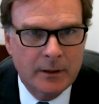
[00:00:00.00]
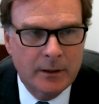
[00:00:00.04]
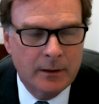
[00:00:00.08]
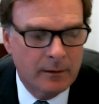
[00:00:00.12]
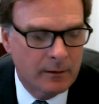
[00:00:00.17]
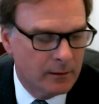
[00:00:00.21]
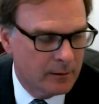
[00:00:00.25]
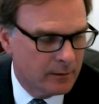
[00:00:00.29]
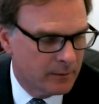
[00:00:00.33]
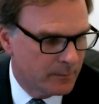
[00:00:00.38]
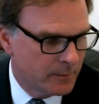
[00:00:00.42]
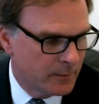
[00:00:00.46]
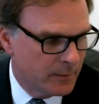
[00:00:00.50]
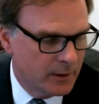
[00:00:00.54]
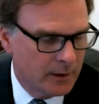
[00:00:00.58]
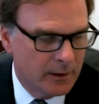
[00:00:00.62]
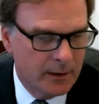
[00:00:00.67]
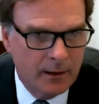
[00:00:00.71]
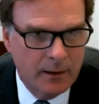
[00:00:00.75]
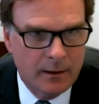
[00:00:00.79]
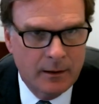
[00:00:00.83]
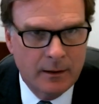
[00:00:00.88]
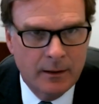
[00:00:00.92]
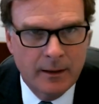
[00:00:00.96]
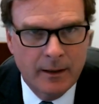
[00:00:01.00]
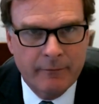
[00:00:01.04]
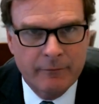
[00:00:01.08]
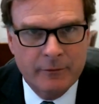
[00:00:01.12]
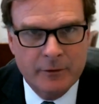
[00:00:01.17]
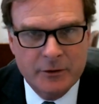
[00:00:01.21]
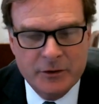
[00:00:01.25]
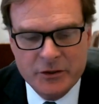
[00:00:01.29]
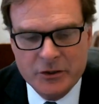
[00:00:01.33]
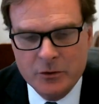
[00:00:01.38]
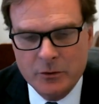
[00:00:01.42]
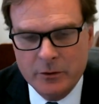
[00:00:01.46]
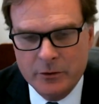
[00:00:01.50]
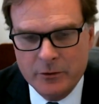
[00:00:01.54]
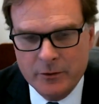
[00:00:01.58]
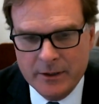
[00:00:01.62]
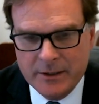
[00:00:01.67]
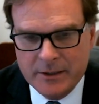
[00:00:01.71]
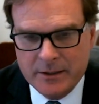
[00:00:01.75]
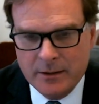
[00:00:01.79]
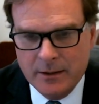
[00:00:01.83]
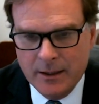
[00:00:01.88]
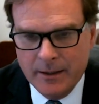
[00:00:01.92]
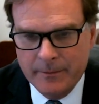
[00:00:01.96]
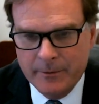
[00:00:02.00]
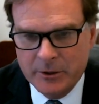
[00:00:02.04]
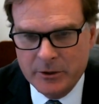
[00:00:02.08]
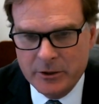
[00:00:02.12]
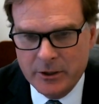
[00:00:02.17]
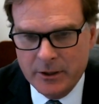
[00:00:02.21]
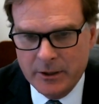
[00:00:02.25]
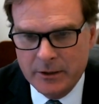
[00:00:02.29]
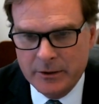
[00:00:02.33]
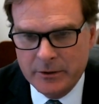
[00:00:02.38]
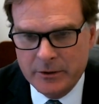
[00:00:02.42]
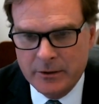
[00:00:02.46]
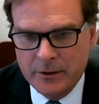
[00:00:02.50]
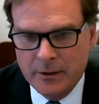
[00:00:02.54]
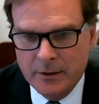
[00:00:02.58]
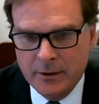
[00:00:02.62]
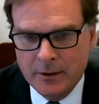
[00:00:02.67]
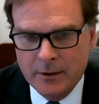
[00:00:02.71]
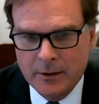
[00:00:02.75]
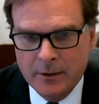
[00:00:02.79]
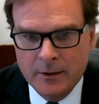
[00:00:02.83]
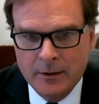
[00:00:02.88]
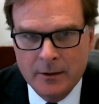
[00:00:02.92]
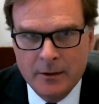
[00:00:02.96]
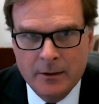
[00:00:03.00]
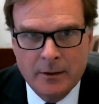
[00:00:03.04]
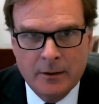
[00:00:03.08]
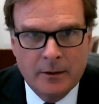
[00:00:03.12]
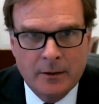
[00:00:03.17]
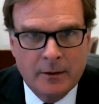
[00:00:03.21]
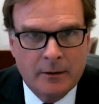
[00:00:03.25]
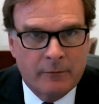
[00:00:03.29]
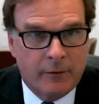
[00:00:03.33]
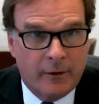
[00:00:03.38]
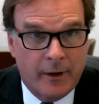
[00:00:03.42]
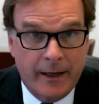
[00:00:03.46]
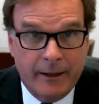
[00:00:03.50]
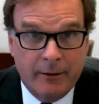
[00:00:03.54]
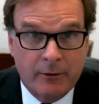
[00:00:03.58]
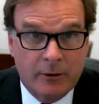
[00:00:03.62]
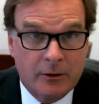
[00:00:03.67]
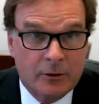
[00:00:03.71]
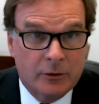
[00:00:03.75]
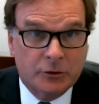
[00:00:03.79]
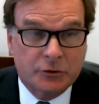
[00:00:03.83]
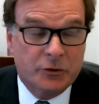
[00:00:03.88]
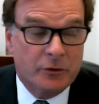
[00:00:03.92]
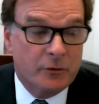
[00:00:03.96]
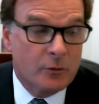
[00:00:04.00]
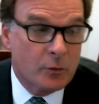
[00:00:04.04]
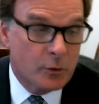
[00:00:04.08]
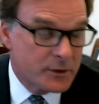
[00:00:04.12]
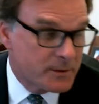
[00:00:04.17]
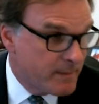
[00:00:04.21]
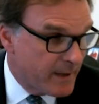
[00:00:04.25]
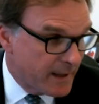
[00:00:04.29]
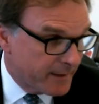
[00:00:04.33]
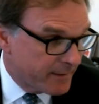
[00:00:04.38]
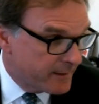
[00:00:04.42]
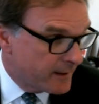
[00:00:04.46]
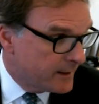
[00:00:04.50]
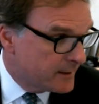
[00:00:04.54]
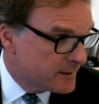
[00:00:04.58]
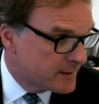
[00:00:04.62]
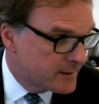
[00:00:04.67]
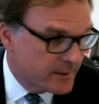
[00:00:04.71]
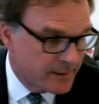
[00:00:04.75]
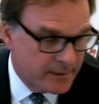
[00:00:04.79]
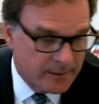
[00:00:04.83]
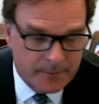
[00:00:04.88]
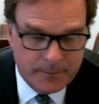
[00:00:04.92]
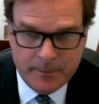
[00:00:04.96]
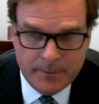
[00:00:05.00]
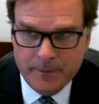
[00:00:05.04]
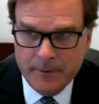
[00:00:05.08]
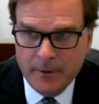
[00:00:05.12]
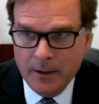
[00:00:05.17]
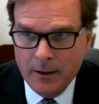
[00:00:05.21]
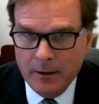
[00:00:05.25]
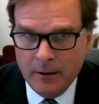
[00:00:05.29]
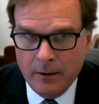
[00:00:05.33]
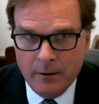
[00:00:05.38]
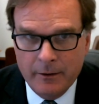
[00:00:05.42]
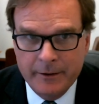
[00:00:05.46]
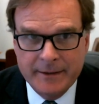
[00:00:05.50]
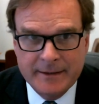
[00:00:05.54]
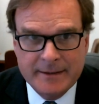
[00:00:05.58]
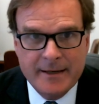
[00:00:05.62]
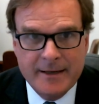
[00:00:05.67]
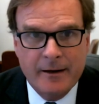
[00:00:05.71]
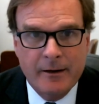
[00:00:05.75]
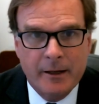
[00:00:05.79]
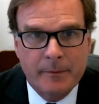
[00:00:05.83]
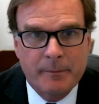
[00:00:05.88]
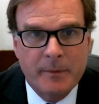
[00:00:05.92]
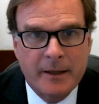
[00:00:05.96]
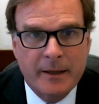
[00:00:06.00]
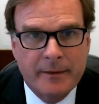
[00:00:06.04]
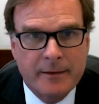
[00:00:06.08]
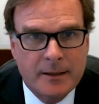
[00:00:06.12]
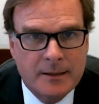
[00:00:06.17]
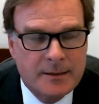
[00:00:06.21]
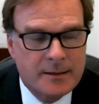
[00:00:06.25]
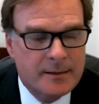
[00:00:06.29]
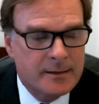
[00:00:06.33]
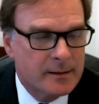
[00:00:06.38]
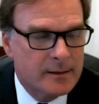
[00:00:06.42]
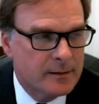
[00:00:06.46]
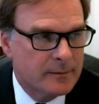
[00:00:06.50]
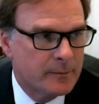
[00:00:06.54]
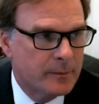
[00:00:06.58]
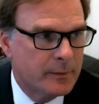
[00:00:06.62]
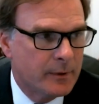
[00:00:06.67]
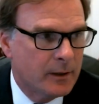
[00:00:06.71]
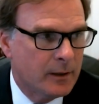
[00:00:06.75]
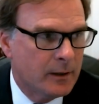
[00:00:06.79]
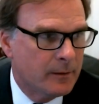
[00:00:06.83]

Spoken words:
in efforts to address climate change. For agriculture, of course, methane's the enteric methane's the